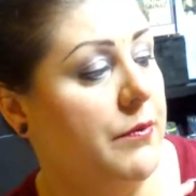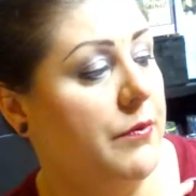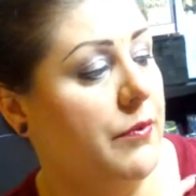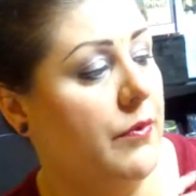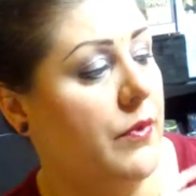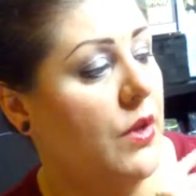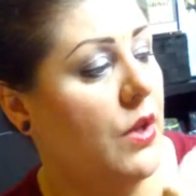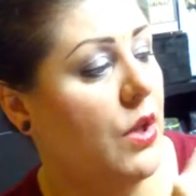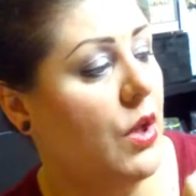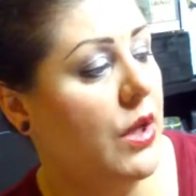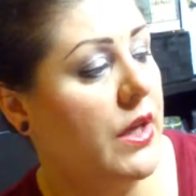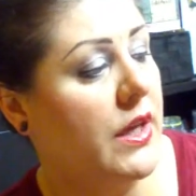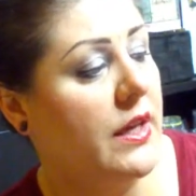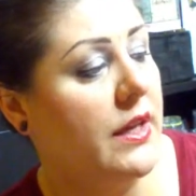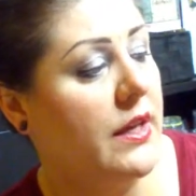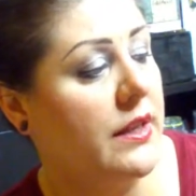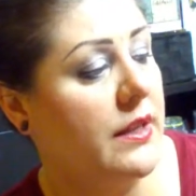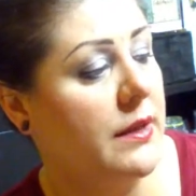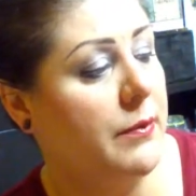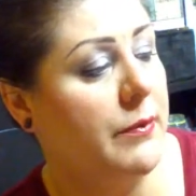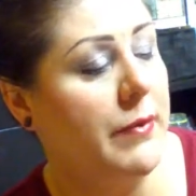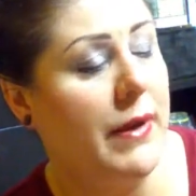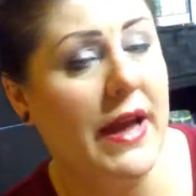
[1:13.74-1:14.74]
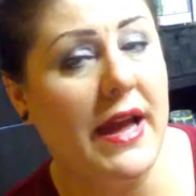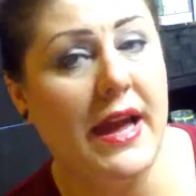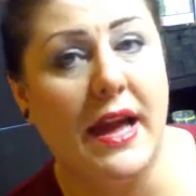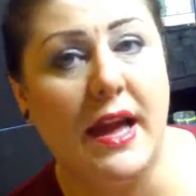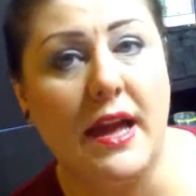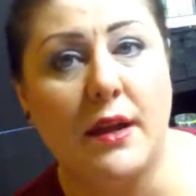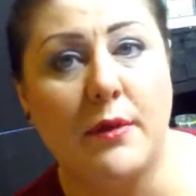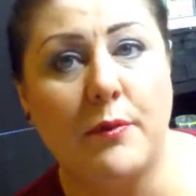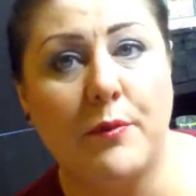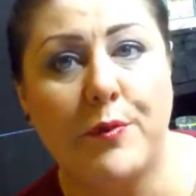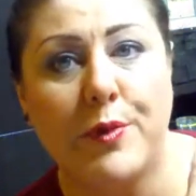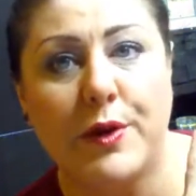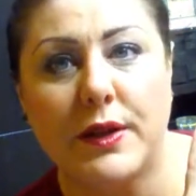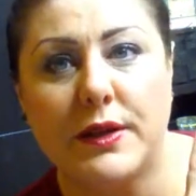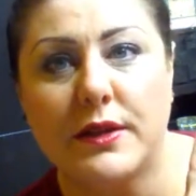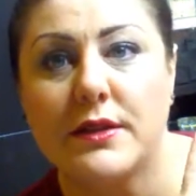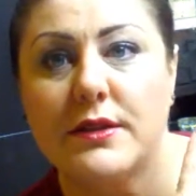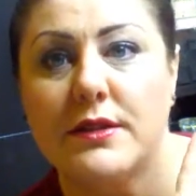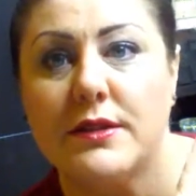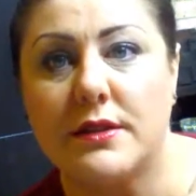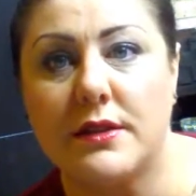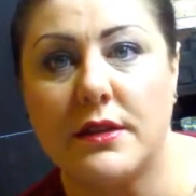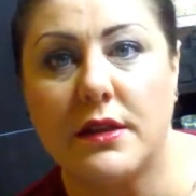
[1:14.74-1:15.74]
looking in the pan, but
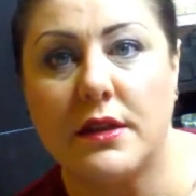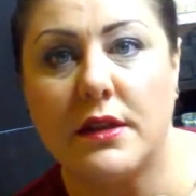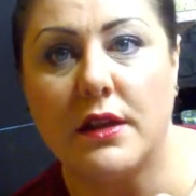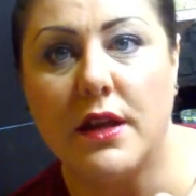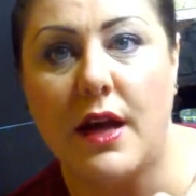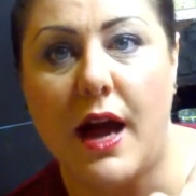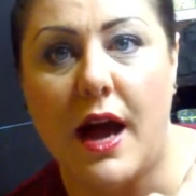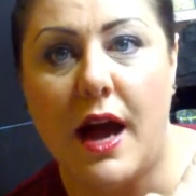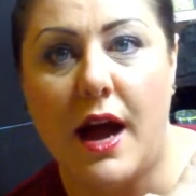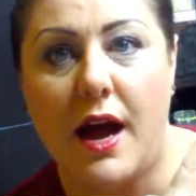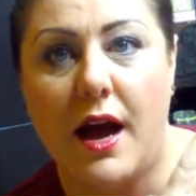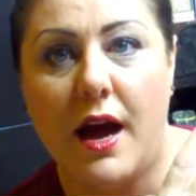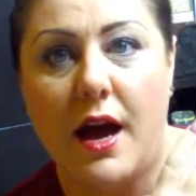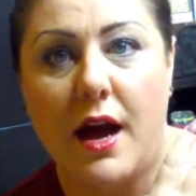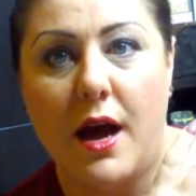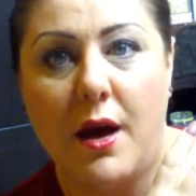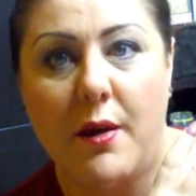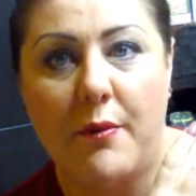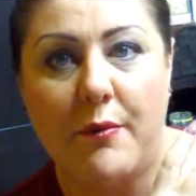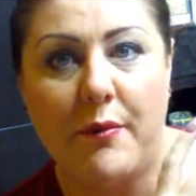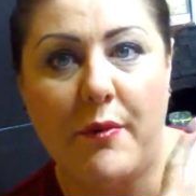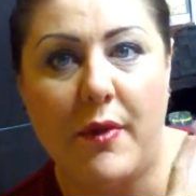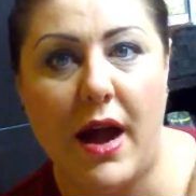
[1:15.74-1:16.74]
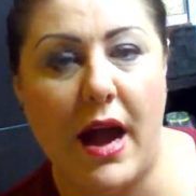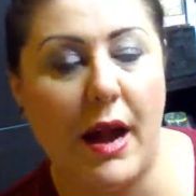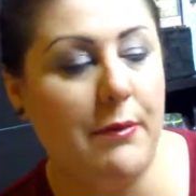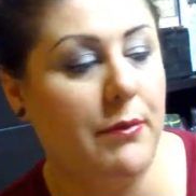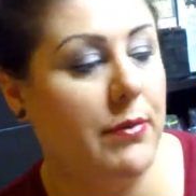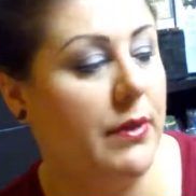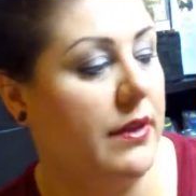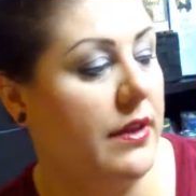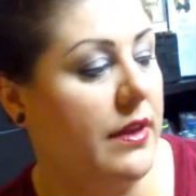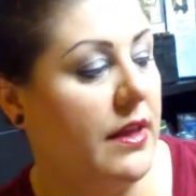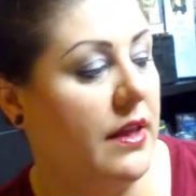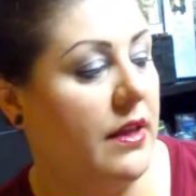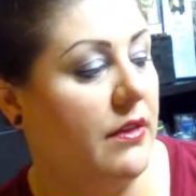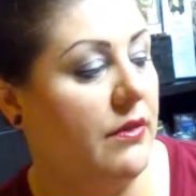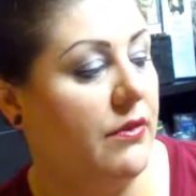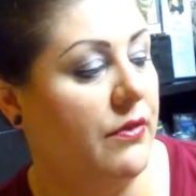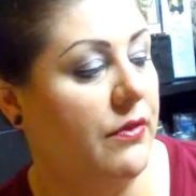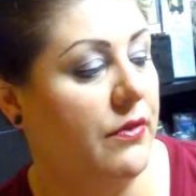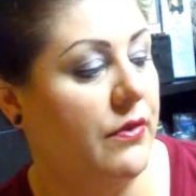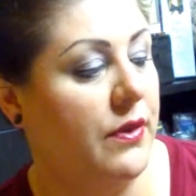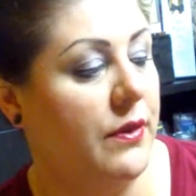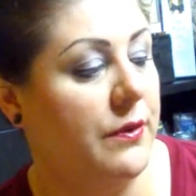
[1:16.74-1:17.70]
still I believe,